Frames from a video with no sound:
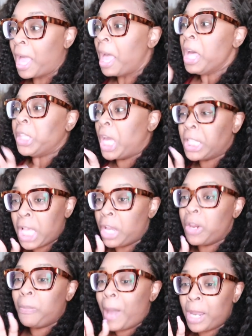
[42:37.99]
That's how
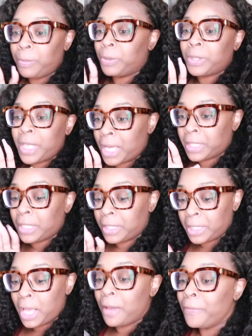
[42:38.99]
your body protects
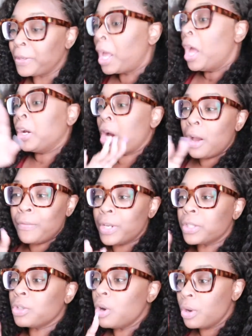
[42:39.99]
itself, and COVID
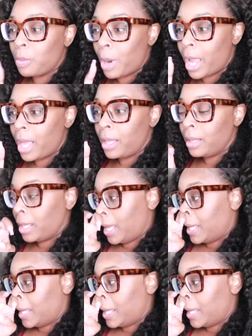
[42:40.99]
is going around.